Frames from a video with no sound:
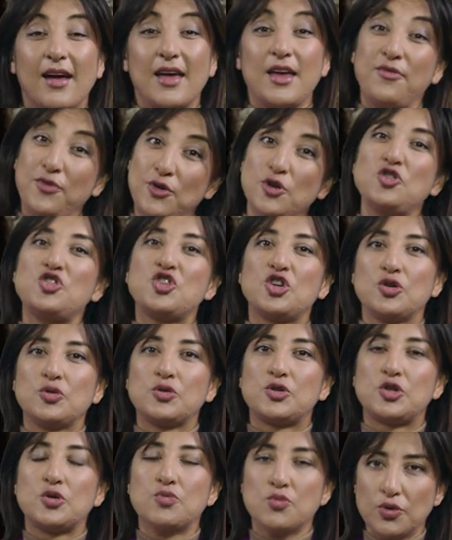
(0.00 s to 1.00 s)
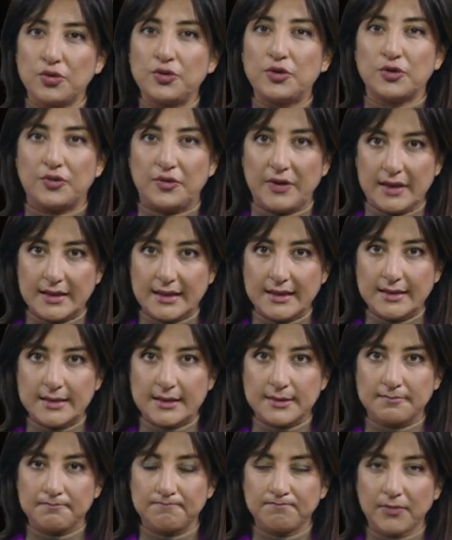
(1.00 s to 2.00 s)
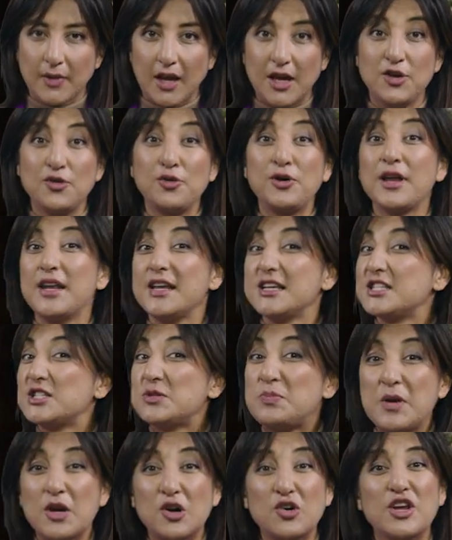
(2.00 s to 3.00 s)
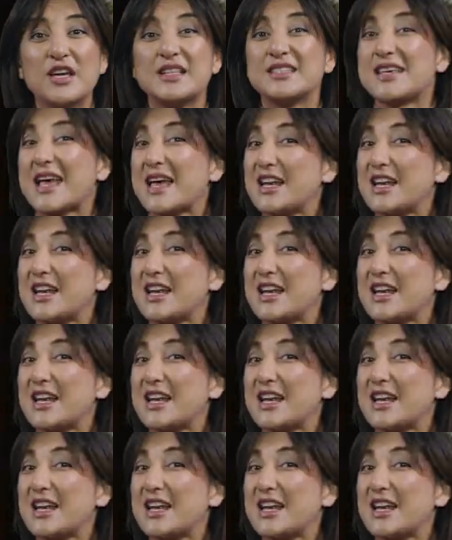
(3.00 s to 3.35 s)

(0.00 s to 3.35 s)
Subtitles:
If you choose to move to Finland, you can experience